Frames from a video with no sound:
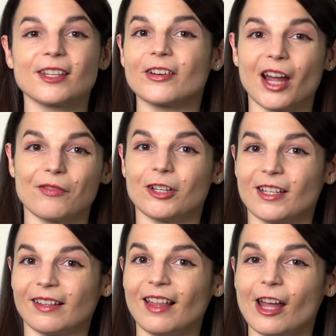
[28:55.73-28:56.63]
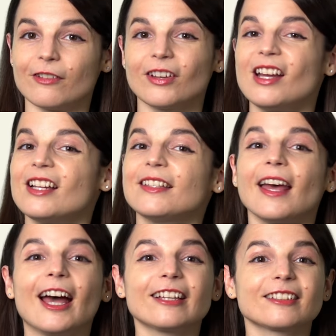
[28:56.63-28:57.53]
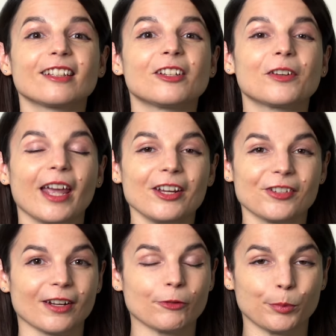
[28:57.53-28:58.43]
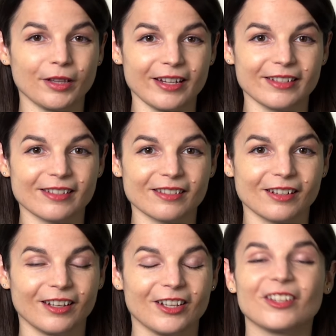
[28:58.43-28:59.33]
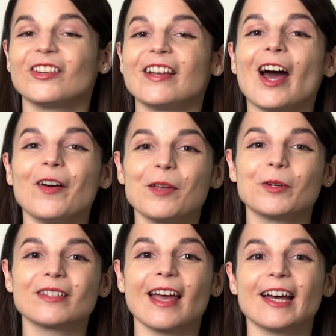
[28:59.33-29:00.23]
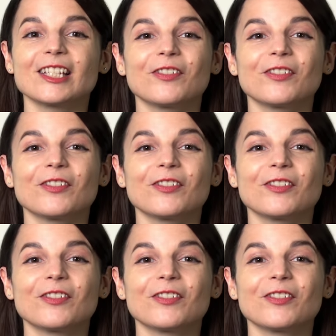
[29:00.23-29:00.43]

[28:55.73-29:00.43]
in your everyday life to ask the location of a place. You're now able to ask